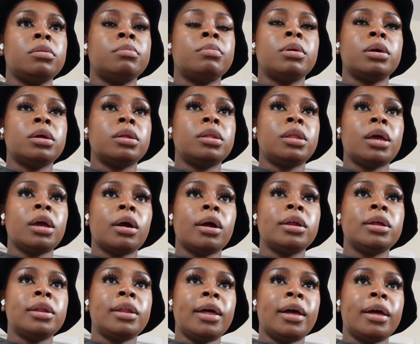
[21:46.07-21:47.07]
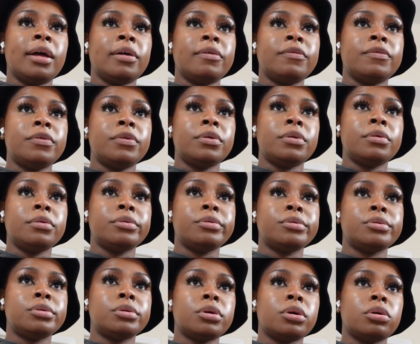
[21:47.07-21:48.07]
But they already left,
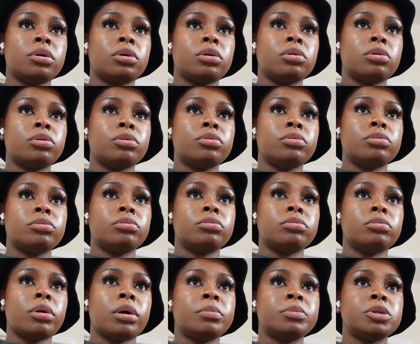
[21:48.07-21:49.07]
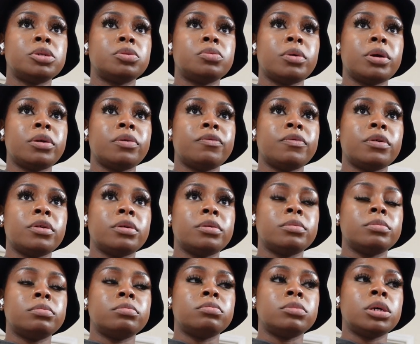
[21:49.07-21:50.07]
so I'm just waiting for
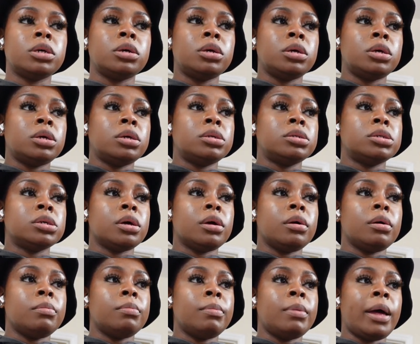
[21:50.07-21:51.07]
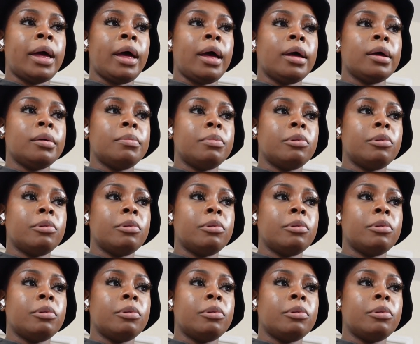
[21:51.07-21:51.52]
them to come back.